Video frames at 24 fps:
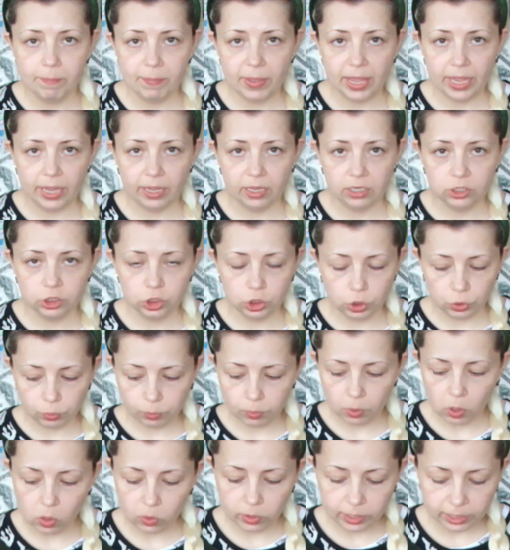make 2
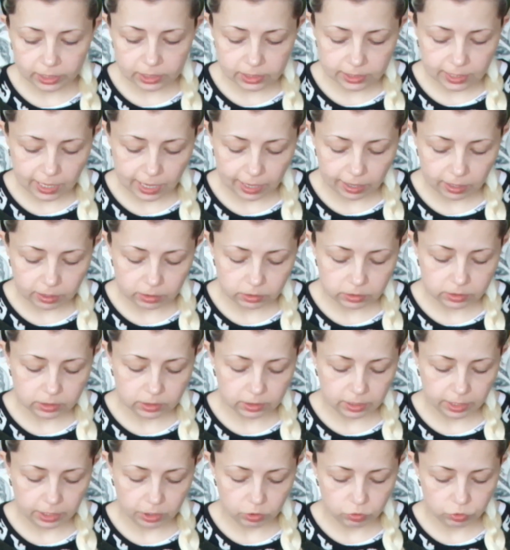ponytails,
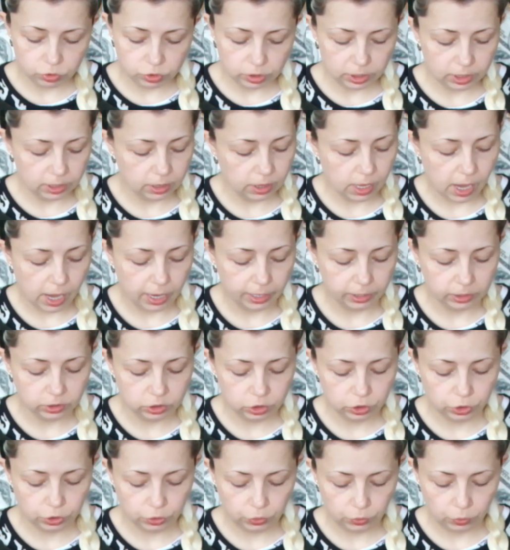and I usually like
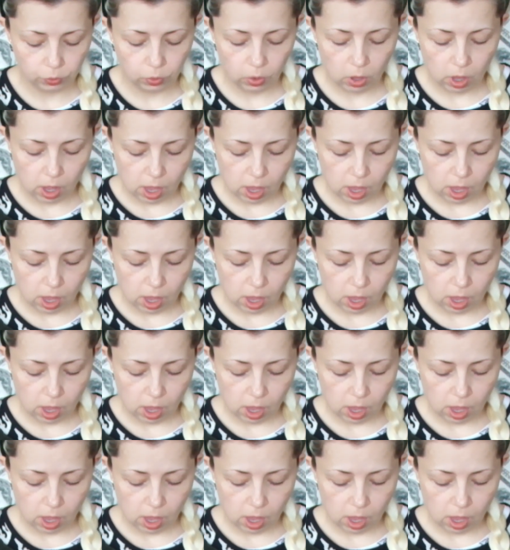to